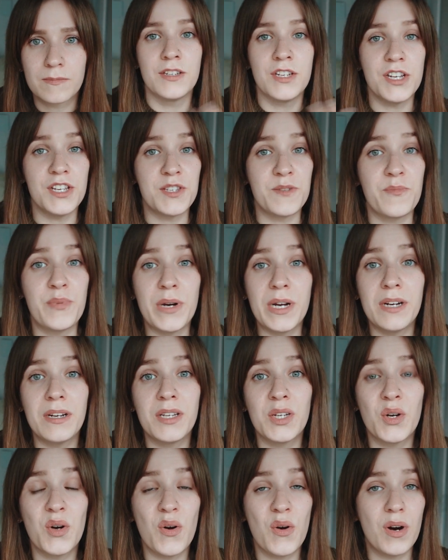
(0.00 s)
Just
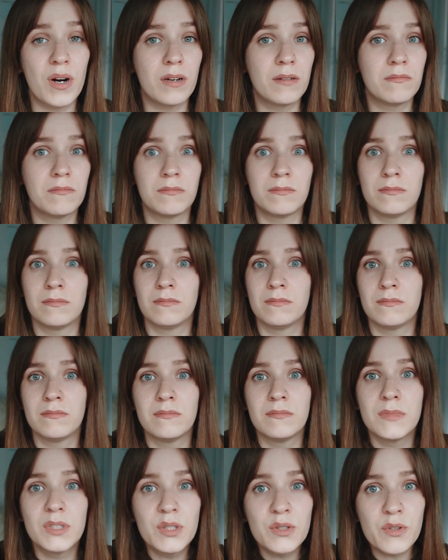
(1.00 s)
bring your
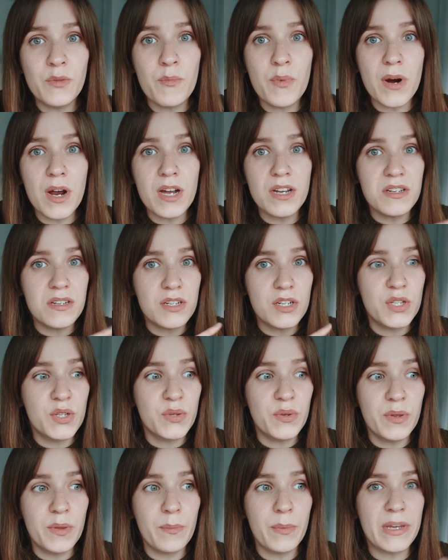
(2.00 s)
toothbrush,
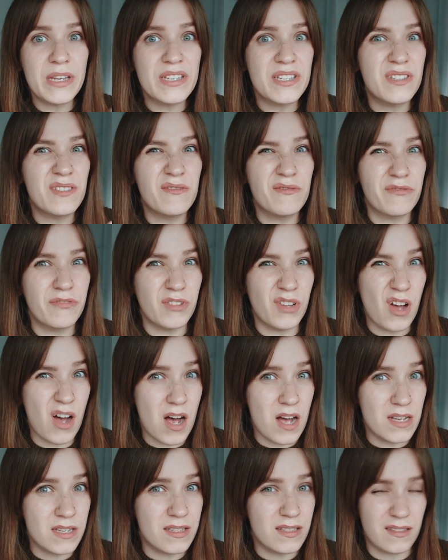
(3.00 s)
toothpaste,
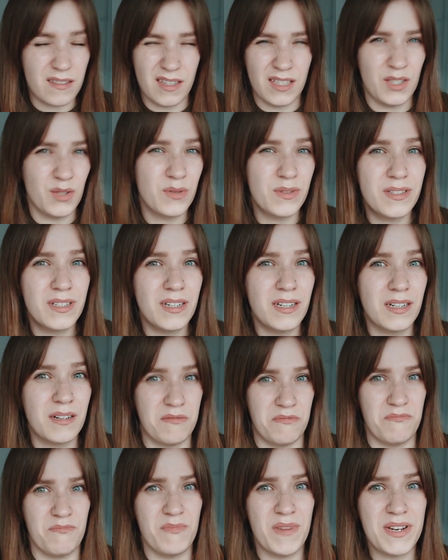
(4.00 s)
floss, they don't
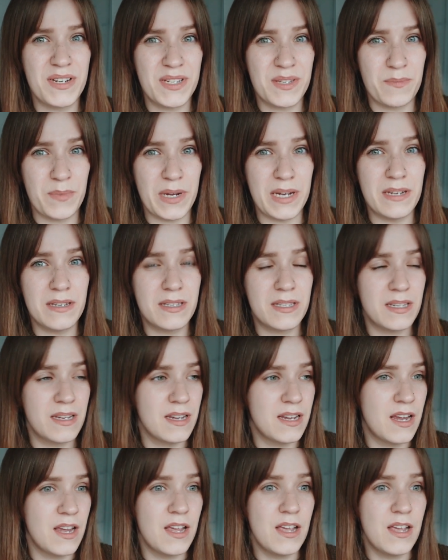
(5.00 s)
take much space.